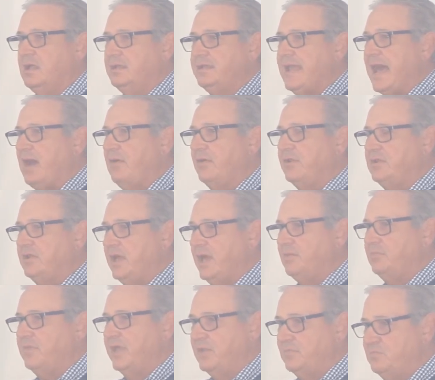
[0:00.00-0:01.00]
Now,
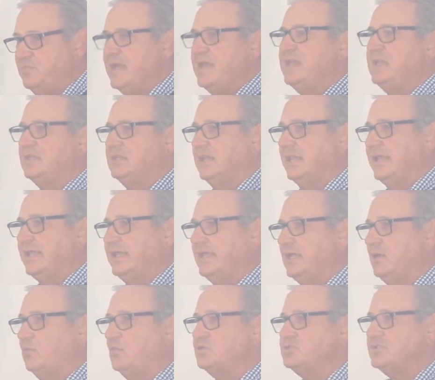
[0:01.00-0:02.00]
admittedly,
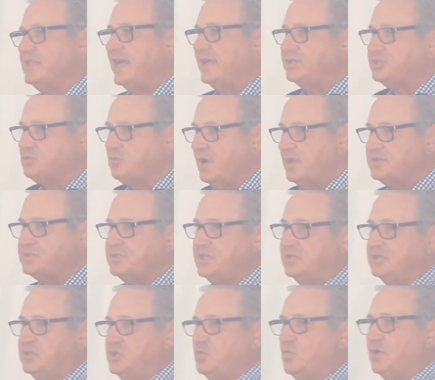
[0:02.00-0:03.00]
it was that trust
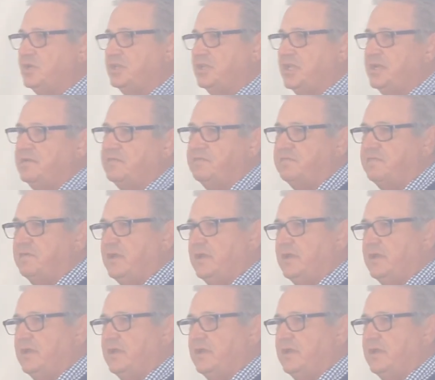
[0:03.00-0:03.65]
that you would give